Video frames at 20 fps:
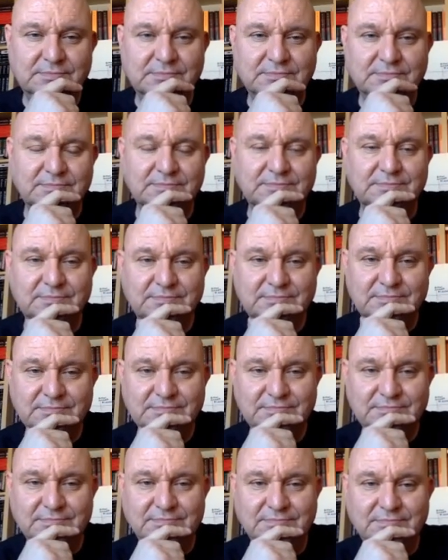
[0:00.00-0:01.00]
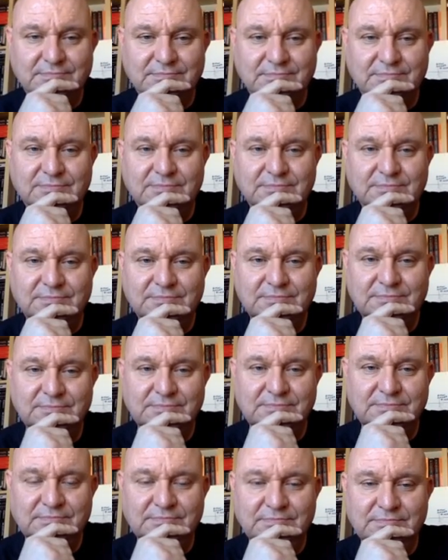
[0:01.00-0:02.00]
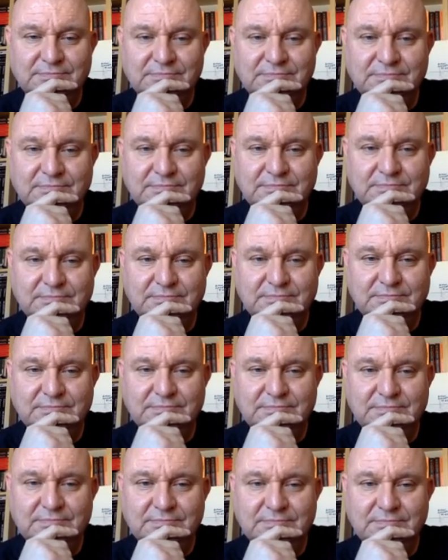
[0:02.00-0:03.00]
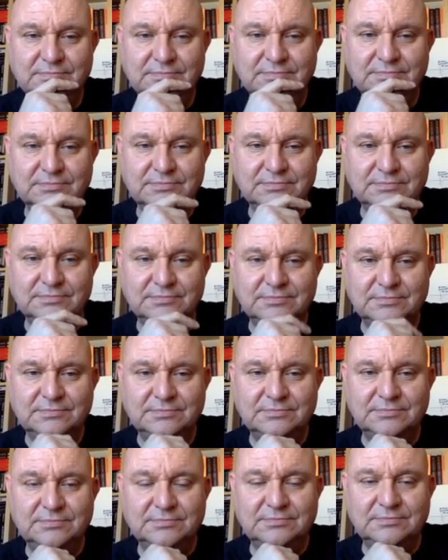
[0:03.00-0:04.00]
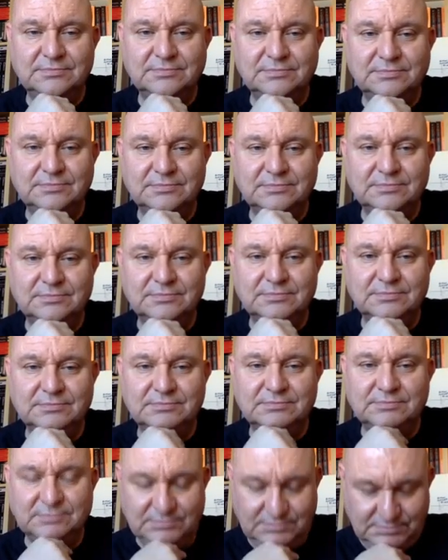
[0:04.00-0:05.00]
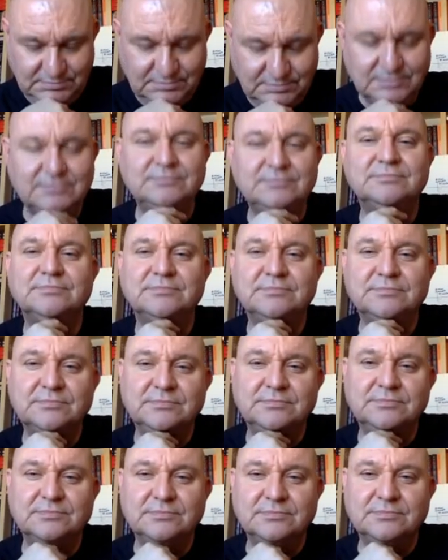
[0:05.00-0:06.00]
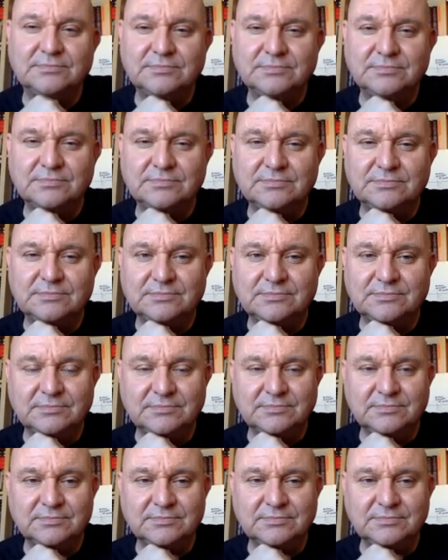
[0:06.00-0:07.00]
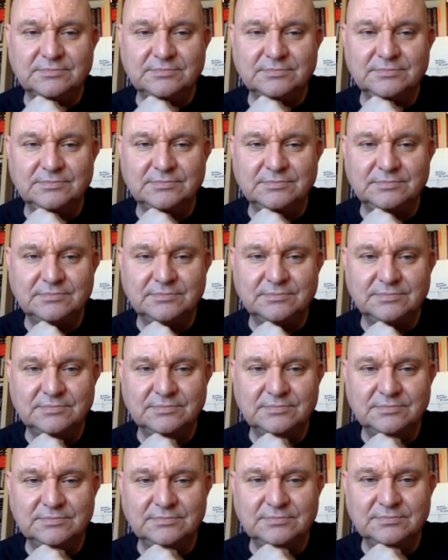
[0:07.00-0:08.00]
No words are spoken by the person on screen.